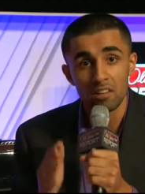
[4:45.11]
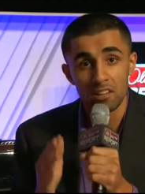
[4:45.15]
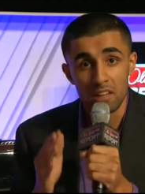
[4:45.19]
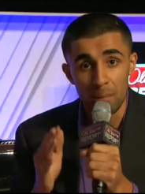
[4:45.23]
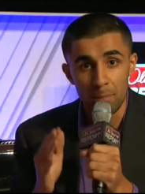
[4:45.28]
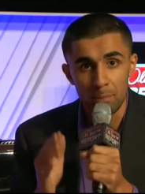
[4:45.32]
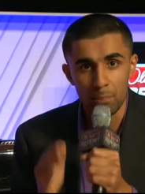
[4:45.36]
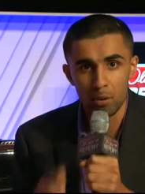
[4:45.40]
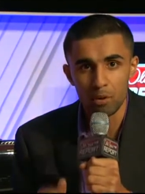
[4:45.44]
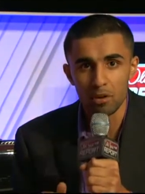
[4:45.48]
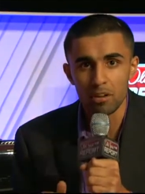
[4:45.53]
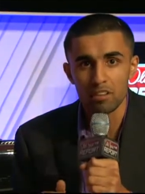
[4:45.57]

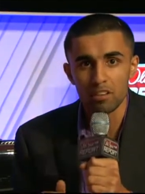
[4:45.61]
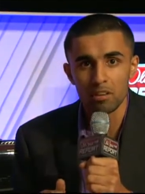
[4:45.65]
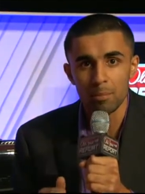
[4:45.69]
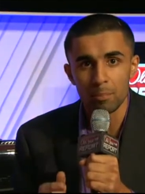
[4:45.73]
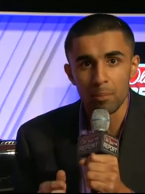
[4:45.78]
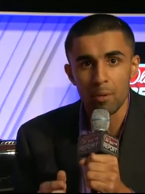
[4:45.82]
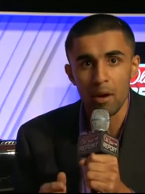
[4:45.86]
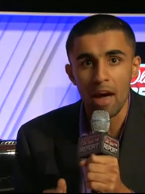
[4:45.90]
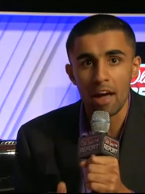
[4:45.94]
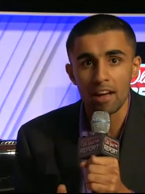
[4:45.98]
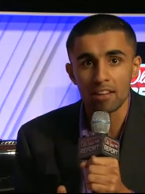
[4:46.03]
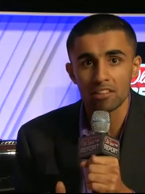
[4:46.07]
They put in the
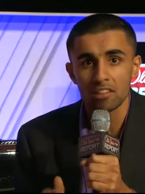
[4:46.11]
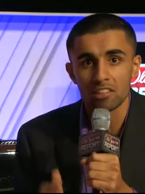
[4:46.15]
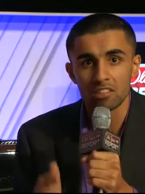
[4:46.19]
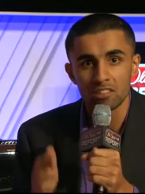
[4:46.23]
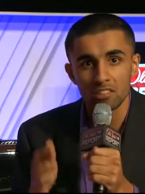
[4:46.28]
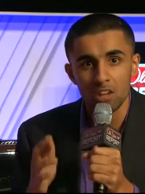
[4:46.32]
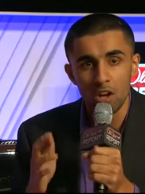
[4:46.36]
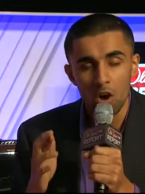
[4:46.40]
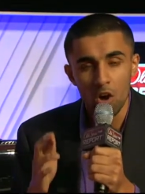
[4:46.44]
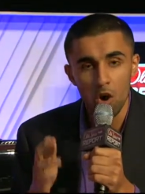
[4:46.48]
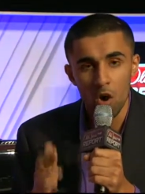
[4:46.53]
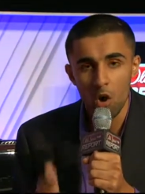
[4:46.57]

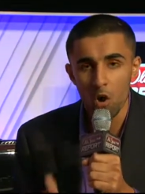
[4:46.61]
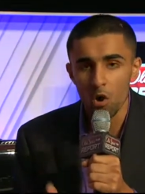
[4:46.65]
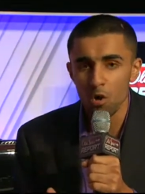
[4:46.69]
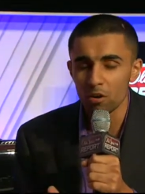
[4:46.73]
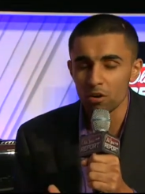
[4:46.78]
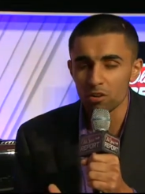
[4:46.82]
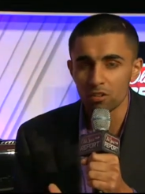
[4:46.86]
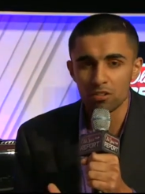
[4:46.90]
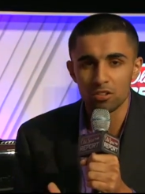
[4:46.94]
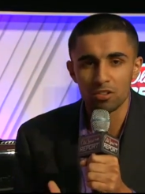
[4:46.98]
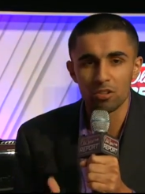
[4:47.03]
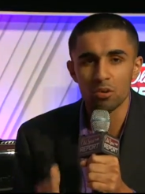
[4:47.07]
practice.
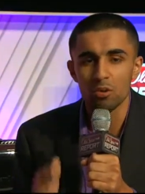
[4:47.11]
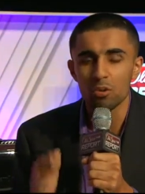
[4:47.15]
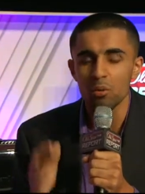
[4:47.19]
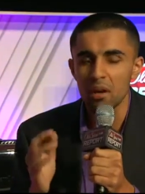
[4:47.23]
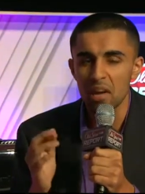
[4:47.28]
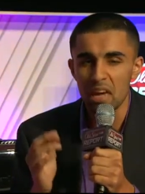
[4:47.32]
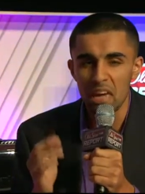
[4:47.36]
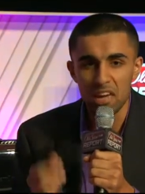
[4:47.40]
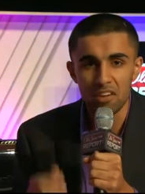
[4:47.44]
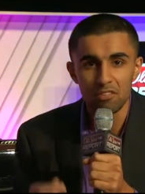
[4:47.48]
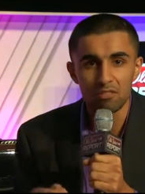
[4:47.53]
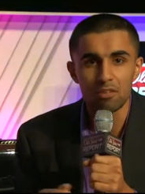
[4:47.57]
Ogre
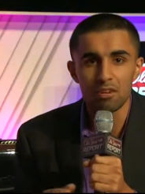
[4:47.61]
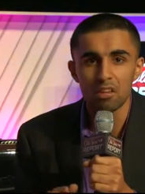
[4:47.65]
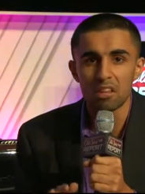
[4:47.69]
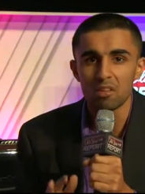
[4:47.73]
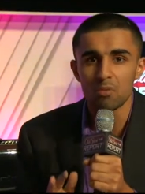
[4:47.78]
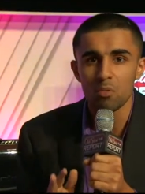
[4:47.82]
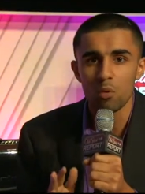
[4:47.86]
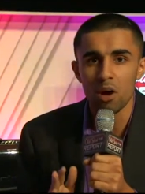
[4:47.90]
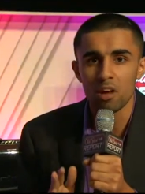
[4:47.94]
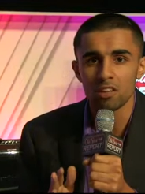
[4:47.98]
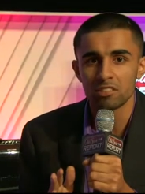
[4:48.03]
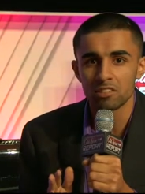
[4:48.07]
2, he
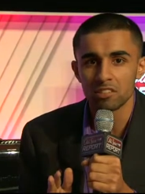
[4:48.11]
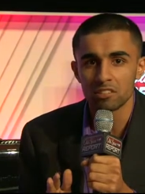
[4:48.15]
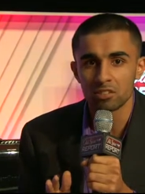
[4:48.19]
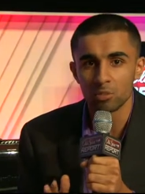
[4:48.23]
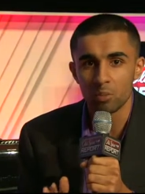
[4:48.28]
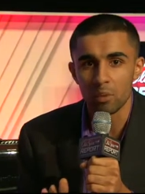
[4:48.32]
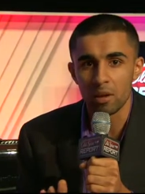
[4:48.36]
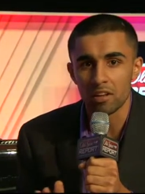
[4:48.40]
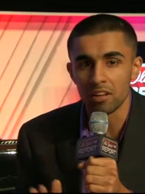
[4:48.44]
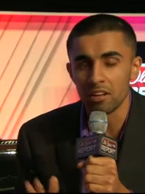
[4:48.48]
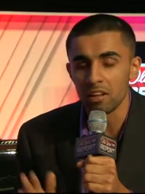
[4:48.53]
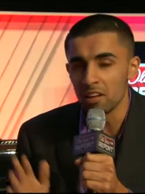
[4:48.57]
really wants
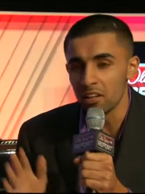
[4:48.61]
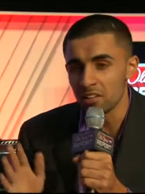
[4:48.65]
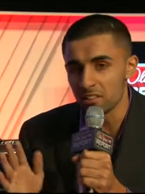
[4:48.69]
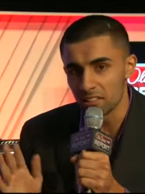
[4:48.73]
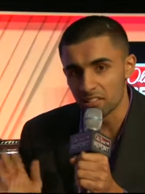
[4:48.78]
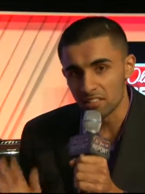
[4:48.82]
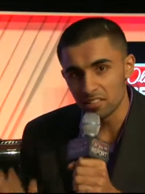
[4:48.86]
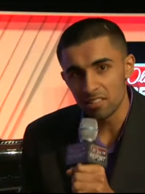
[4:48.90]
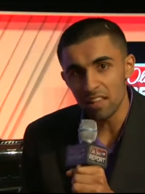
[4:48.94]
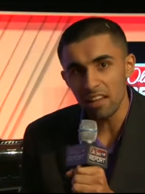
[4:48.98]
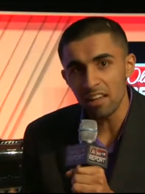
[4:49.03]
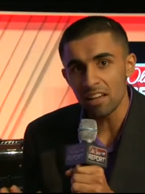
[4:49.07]
this win.
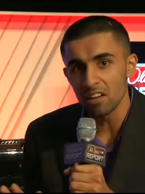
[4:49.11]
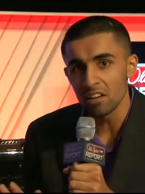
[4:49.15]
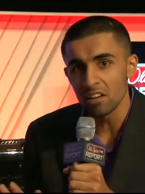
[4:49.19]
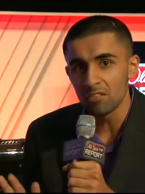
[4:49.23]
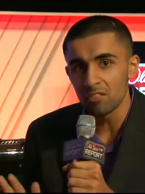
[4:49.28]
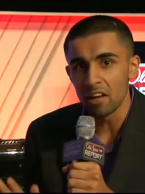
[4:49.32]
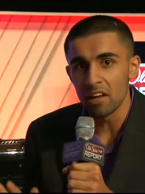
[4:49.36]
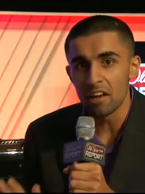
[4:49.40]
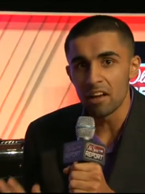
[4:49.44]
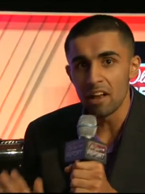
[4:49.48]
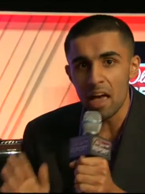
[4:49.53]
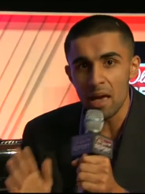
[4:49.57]
The second
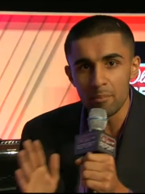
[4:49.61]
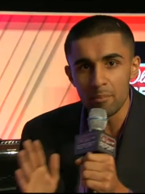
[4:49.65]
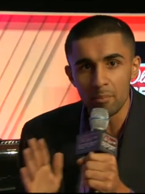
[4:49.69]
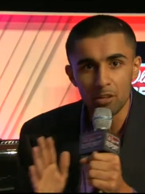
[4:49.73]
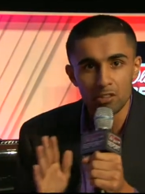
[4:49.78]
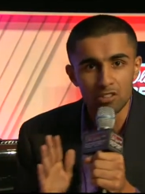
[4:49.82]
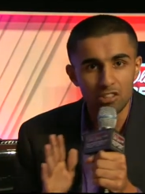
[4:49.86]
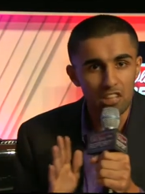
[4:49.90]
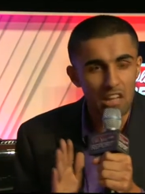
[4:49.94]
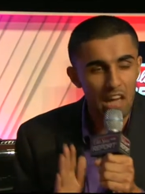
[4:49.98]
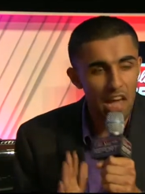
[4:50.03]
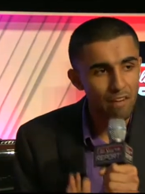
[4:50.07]
event
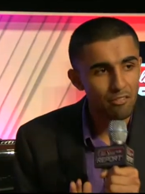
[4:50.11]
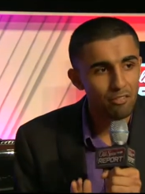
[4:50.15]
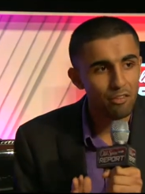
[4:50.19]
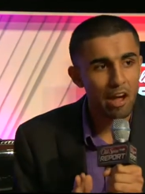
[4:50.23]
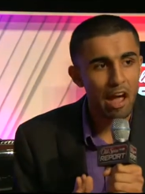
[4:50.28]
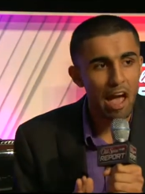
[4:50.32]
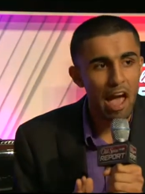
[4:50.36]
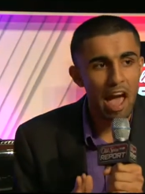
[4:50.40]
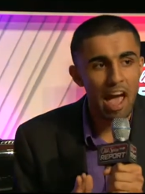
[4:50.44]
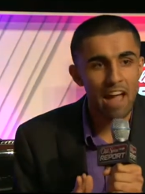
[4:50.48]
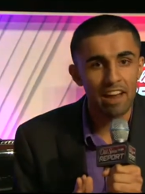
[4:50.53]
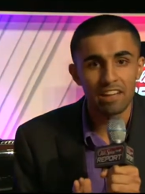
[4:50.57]
MLG
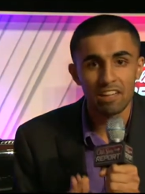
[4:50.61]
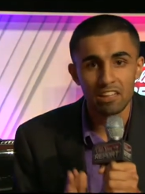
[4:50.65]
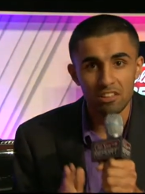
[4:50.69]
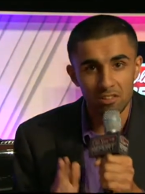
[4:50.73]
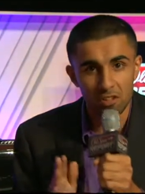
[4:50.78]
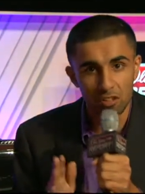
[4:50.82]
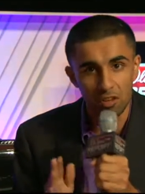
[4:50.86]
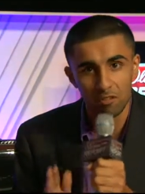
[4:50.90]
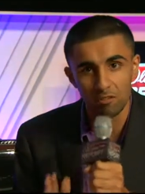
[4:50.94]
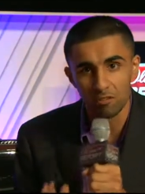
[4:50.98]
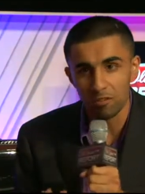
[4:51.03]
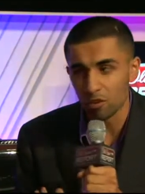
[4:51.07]
ever had, he
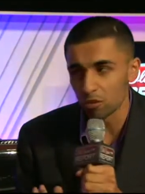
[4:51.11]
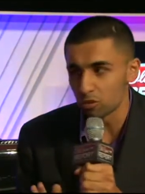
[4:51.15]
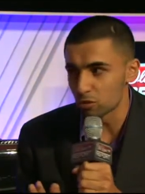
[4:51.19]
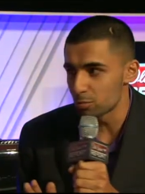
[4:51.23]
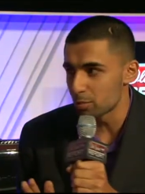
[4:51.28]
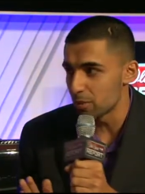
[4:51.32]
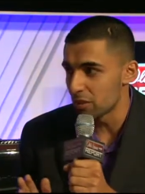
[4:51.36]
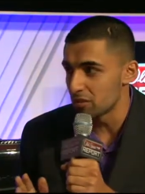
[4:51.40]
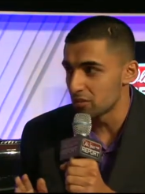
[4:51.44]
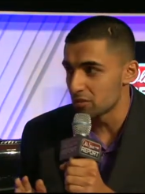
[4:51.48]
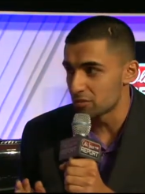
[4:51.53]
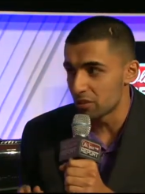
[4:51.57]
took a
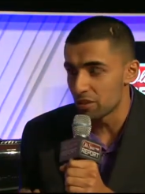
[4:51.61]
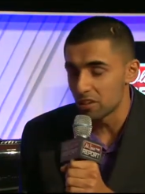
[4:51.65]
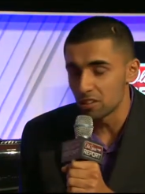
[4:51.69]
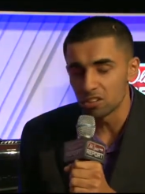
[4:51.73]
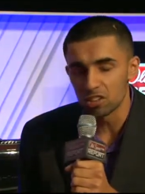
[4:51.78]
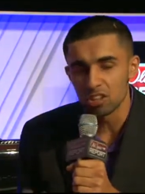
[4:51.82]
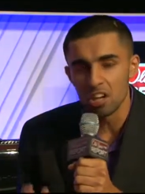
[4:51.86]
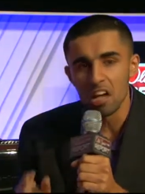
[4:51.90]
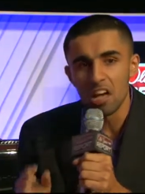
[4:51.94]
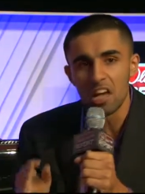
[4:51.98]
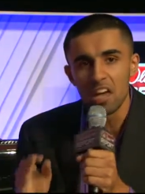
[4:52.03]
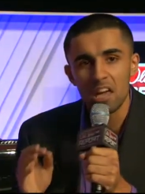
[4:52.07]
first place
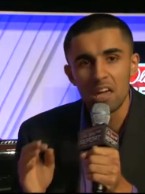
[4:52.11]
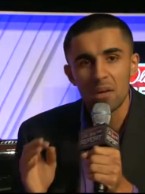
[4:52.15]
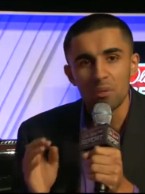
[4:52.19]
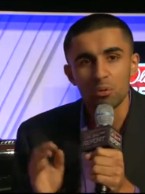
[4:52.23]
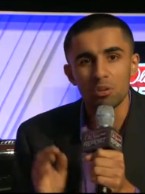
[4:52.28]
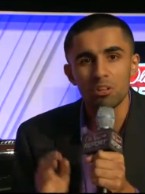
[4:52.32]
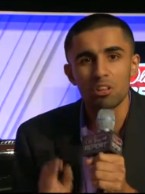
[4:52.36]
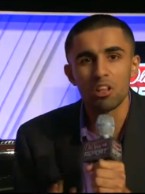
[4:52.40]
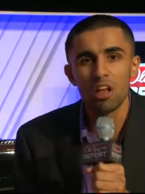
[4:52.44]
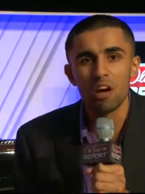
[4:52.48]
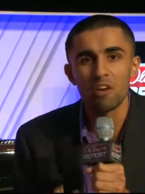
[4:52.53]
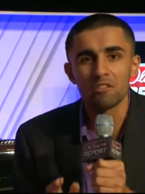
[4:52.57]
finish. He
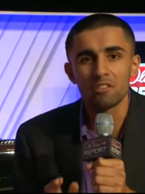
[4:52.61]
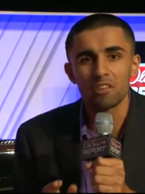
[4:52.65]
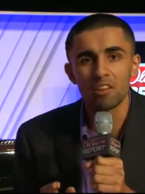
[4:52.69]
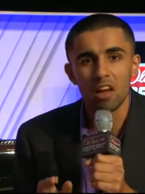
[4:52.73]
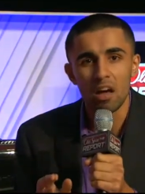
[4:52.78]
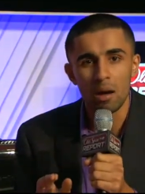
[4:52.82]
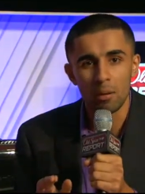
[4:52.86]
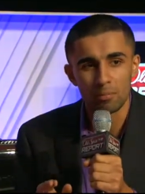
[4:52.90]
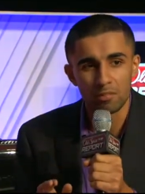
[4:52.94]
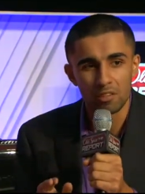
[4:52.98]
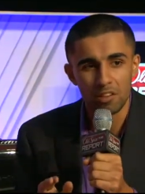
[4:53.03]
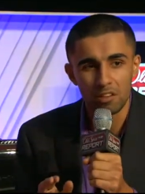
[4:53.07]
would love to
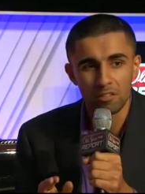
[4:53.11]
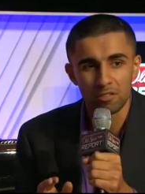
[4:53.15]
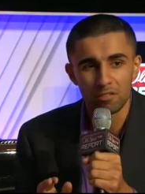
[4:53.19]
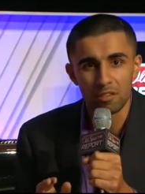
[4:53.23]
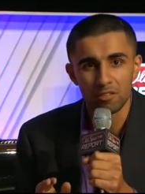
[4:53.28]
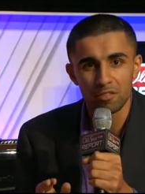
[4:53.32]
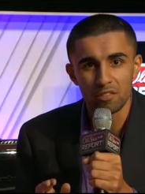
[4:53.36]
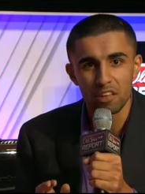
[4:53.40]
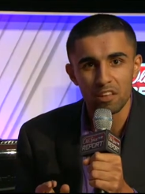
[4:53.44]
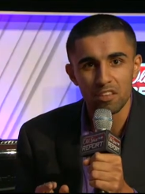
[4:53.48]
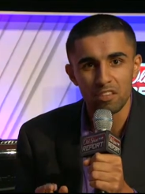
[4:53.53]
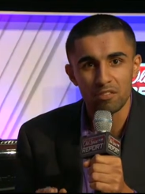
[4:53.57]
come to the
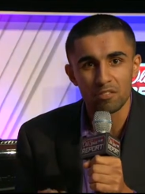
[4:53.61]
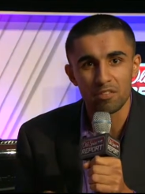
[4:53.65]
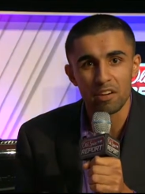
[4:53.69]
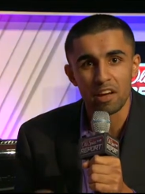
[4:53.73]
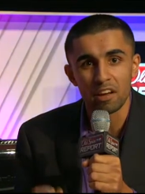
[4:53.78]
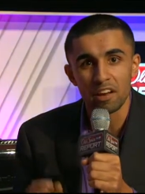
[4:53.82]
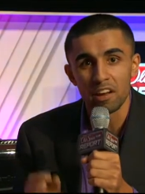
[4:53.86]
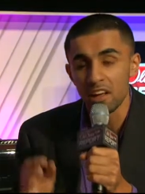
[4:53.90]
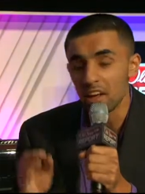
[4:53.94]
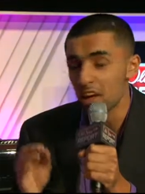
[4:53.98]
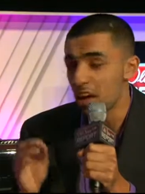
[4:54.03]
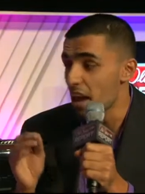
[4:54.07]
50th
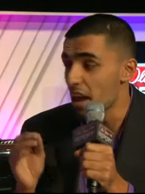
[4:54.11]
event